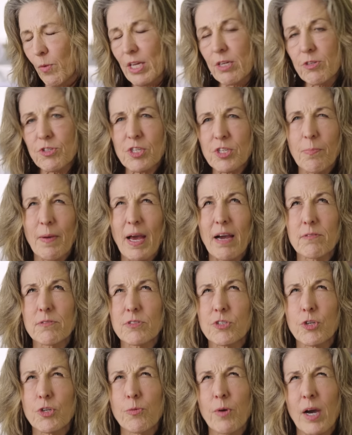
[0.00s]
We used
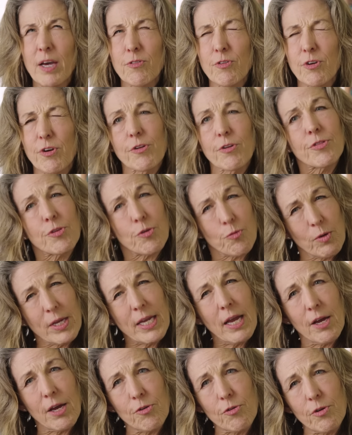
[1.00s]
about 200 or
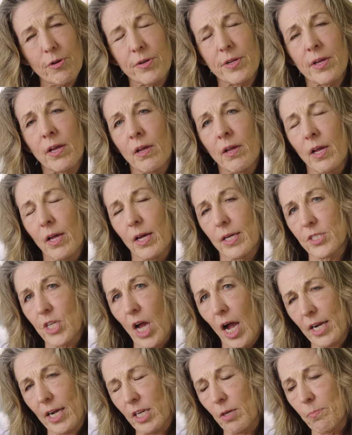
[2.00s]
300
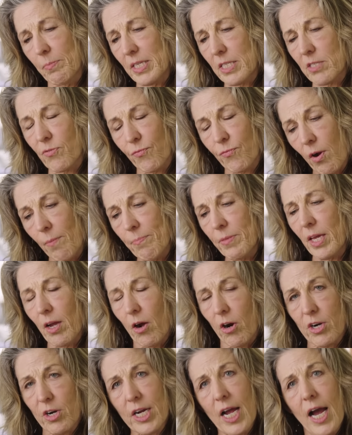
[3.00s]
documents from the
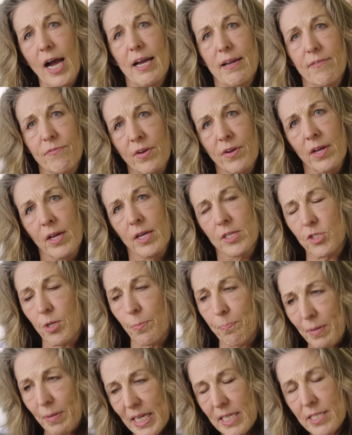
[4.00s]
archive to
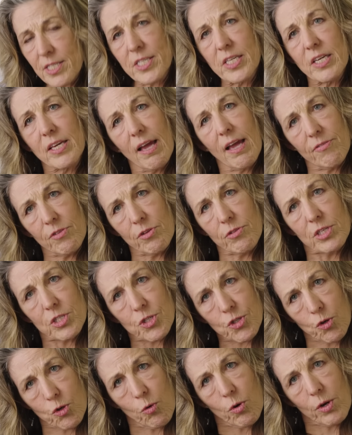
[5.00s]
piece together the
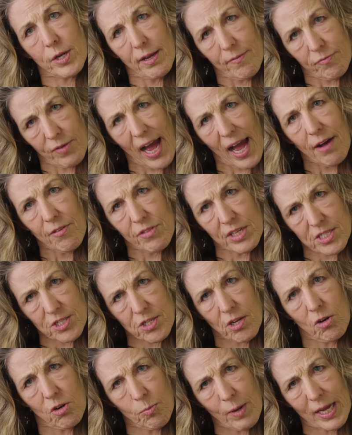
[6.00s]
story of how this
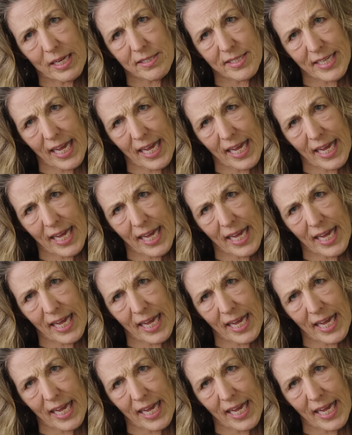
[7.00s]
all went